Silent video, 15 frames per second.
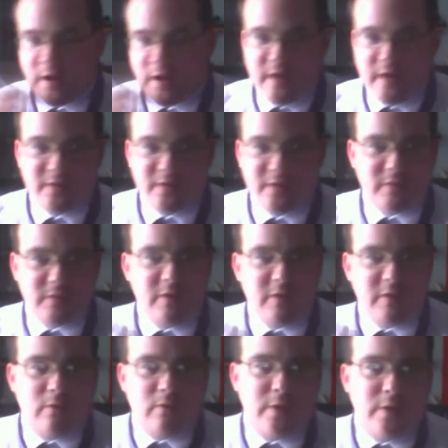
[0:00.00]
This was a bit of a
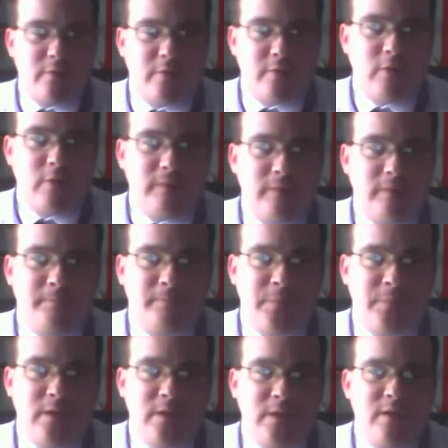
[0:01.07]
weird one.
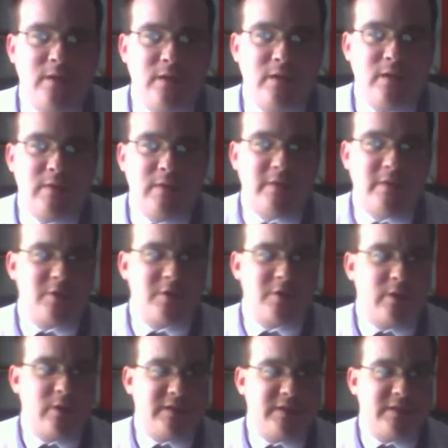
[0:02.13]
Not really sure what
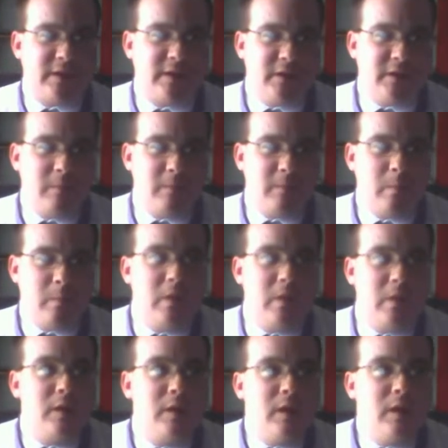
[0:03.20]
to tell you.
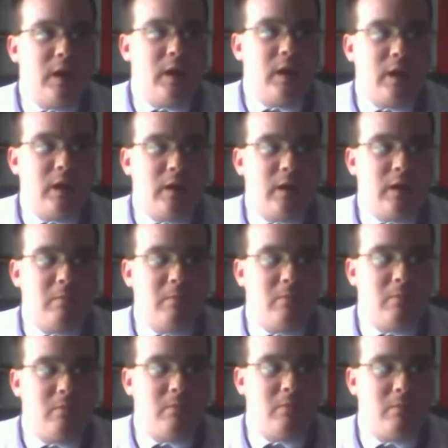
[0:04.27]
I
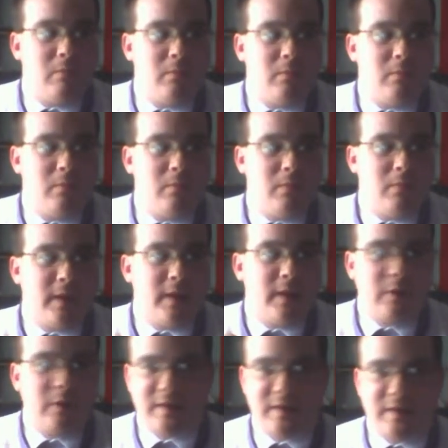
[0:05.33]
don't want
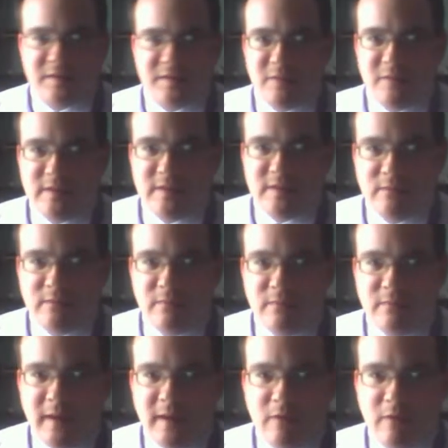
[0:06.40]
to dismiss it
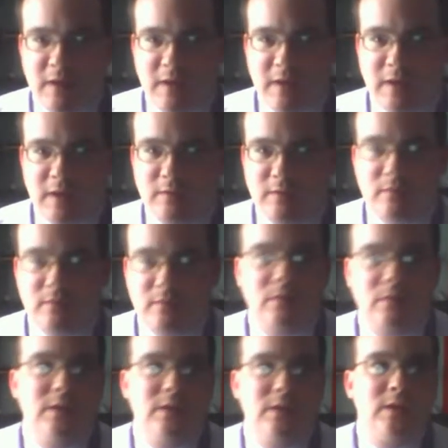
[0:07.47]
out of hand,
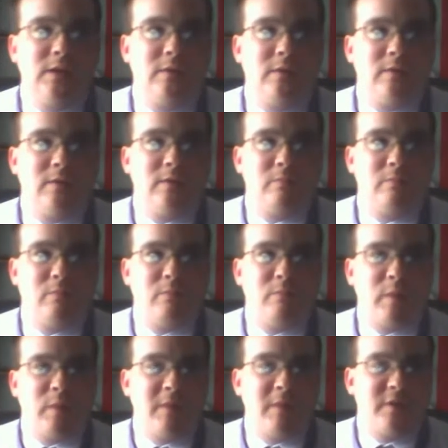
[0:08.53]
but I'm
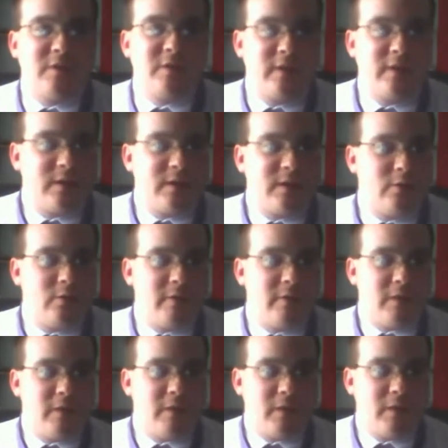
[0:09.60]
not sure that I can wholly
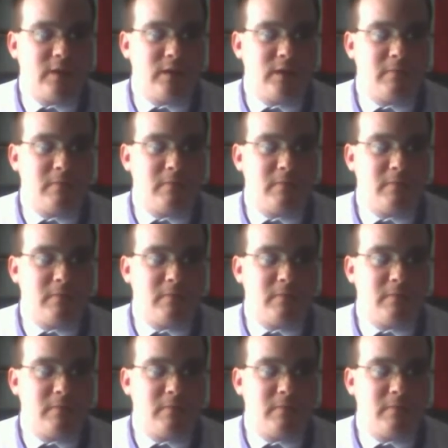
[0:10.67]
recommend it.